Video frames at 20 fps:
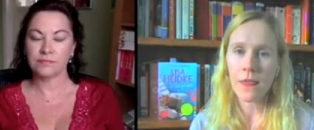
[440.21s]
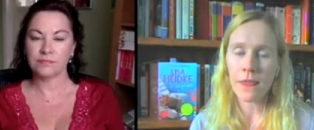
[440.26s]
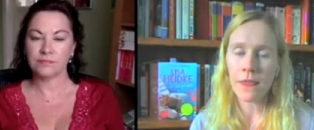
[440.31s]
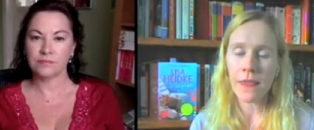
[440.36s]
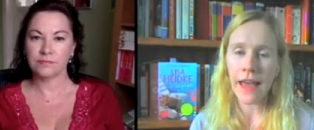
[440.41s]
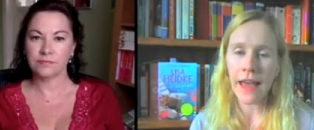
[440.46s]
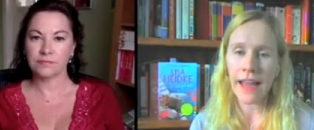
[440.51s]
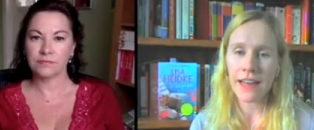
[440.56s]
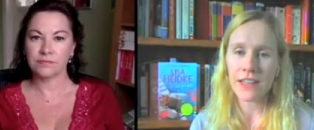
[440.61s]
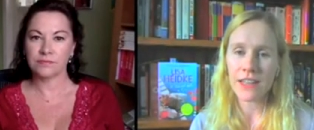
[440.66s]

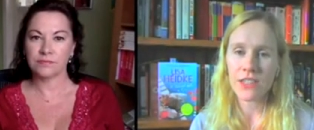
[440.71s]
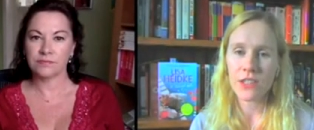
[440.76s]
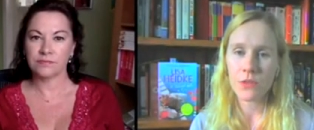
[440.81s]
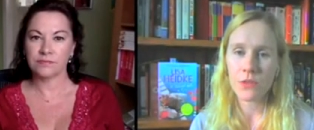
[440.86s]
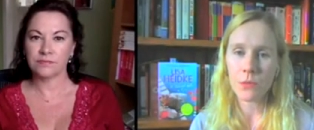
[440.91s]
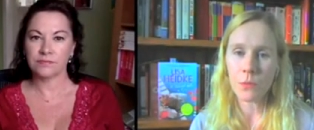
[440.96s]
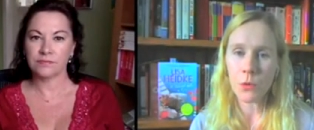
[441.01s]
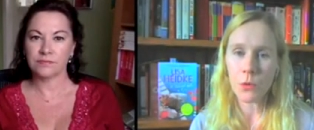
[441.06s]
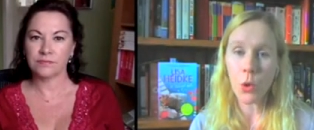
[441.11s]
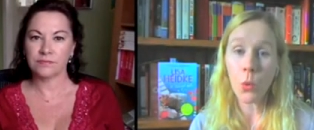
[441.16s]
Speaker 1: that
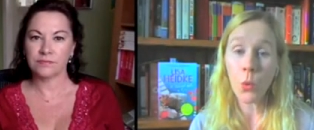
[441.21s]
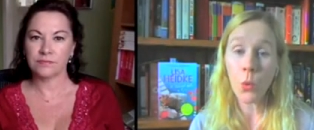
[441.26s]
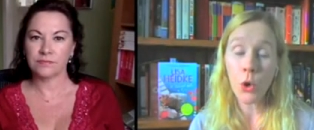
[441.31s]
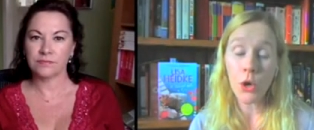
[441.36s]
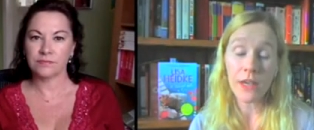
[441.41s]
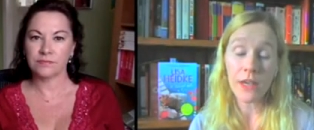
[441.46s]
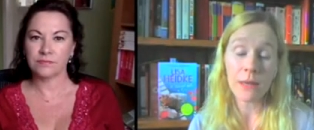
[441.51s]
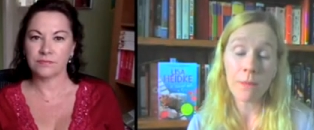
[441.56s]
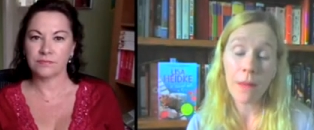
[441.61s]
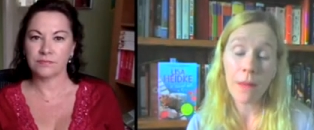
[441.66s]
your
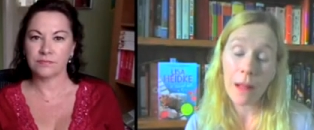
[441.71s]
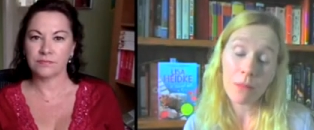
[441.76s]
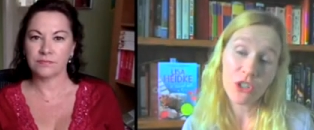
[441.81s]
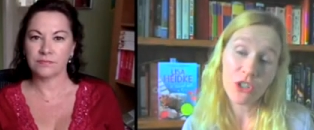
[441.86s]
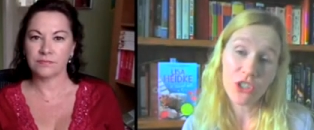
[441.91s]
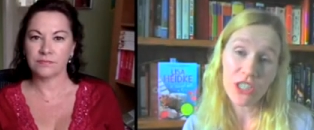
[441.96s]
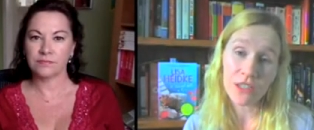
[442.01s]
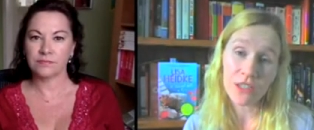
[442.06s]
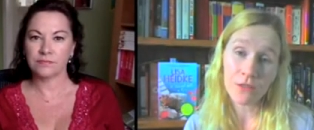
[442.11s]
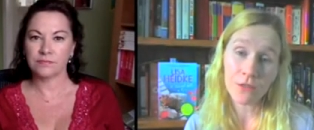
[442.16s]
work in
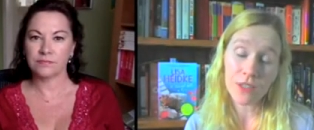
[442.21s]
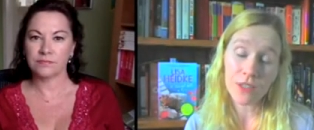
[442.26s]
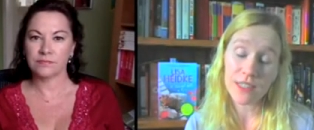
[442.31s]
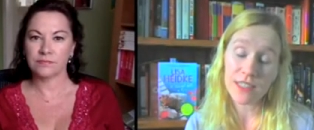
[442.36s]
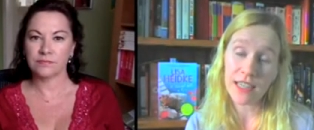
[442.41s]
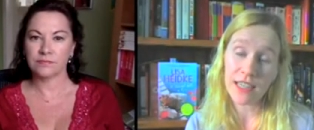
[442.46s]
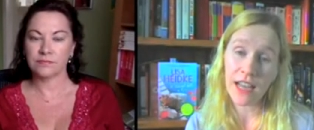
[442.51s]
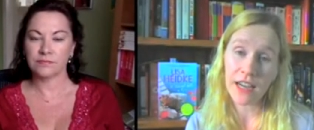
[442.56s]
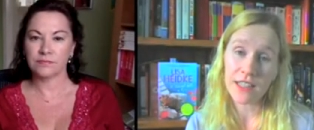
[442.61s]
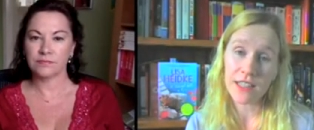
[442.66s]
publishing, for
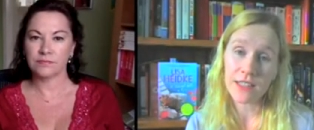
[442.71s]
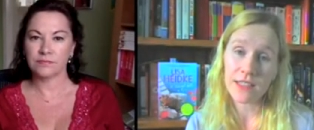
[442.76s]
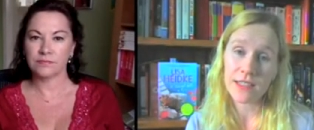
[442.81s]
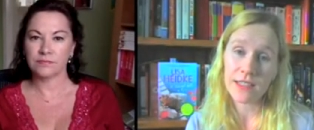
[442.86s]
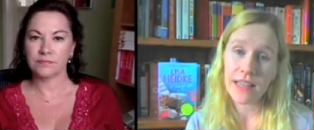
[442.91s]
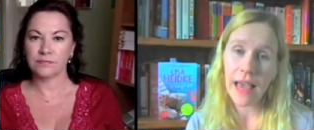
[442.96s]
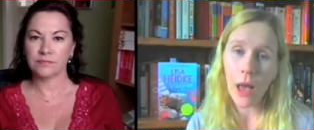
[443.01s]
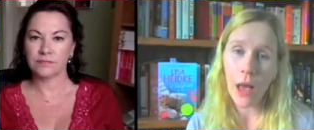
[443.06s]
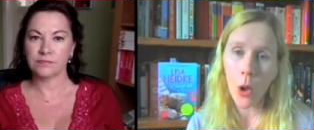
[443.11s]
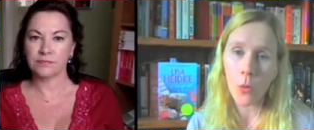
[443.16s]
starters,
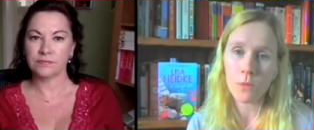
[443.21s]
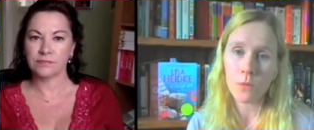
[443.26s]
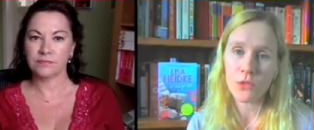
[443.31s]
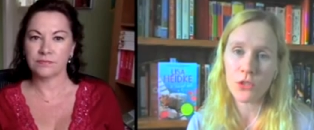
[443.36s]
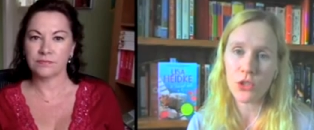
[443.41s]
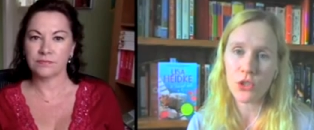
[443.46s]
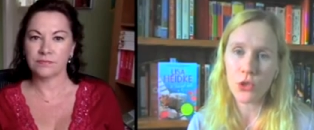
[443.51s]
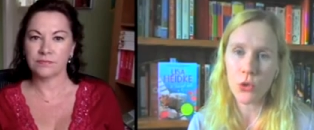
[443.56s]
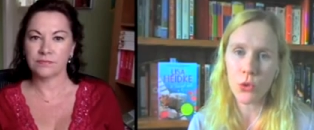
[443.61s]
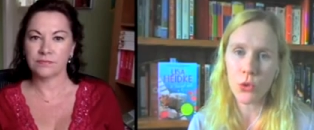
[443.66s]
helped
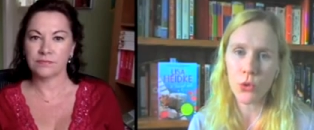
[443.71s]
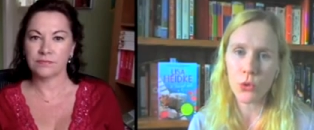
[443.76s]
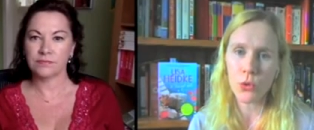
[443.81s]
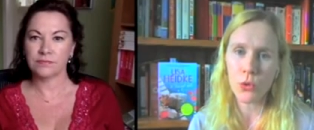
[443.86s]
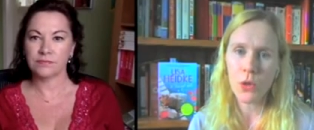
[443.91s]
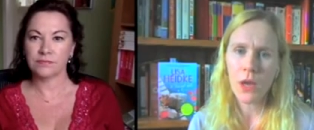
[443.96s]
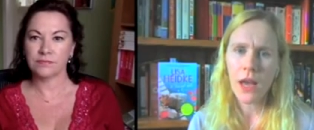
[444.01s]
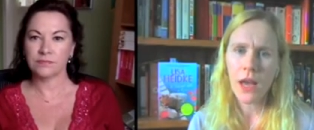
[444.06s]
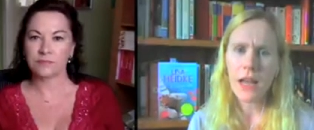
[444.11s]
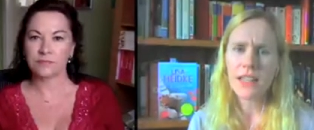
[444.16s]
you?
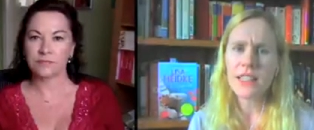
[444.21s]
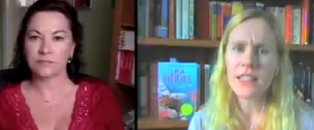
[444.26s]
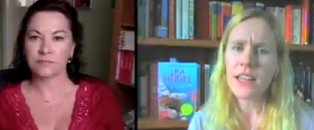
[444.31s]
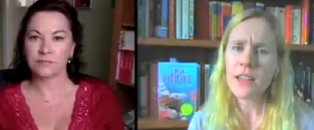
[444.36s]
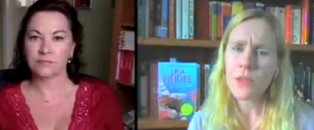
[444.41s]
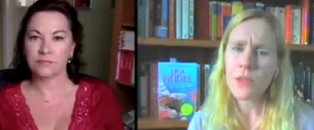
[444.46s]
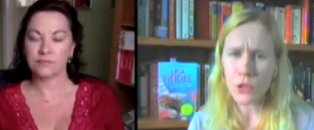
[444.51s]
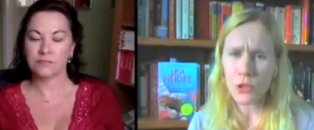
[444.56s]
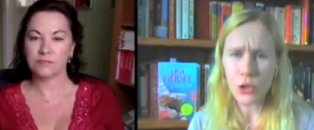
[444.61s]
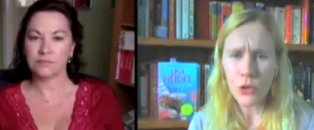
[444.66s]
Did
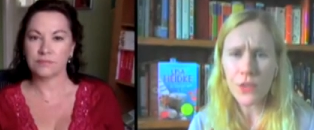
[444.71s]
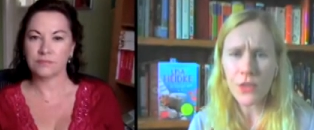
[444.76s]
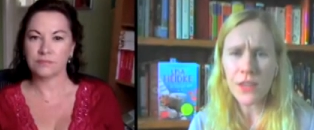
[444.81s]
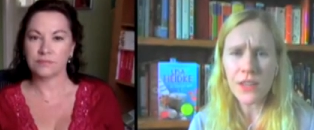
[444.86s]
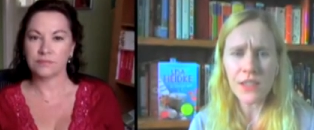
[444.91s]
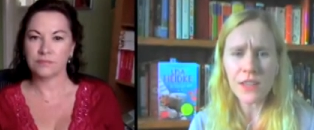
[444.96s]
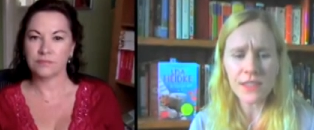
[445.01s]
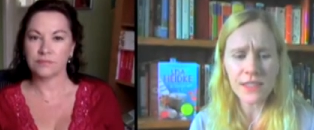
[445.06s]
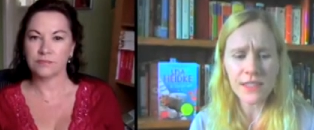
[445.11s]
it? You think it